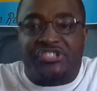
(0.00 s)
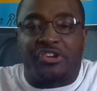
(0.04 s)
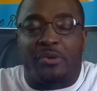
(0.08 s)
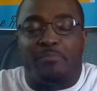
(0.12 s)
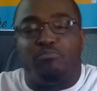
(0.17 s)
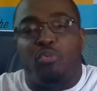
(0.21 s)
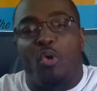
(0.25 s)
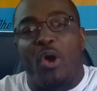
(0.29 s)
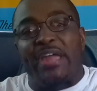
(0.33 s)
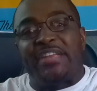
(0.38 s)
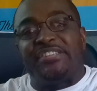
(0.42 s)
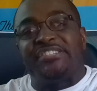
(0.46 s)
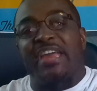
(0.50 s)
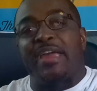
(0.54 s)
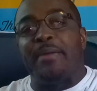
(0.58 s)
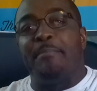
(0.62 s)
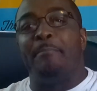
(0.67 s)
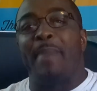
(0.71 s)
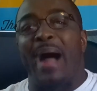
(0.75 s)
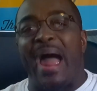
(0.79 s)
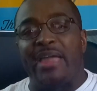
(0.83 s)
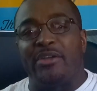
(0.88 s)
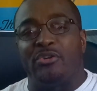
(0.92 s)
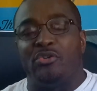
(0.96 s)
boy J.
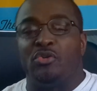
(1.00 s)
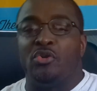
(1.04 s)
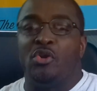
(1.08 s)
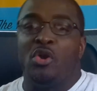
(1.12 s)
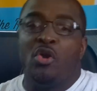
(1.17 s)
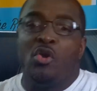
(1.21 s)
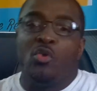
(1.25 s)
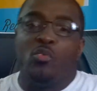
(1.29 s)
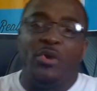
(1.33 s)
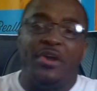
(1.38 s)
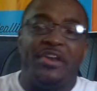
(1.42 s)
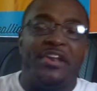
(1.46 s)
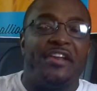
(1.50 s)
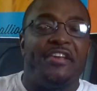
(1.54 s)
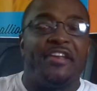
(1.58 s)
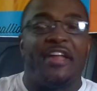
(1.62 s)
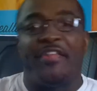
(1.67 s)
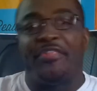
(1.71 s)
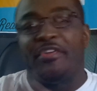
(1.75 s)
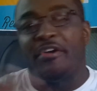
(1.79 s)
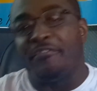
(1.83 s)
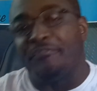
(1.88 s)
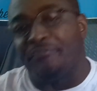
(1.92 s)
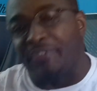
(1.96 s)
Michael with
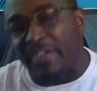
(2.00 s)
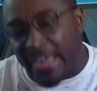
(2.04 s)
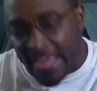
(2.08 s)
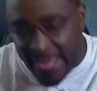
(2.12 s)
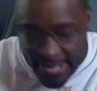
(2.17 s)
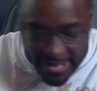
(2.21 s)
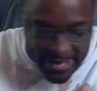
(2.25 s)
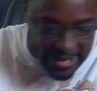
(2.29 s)
another video.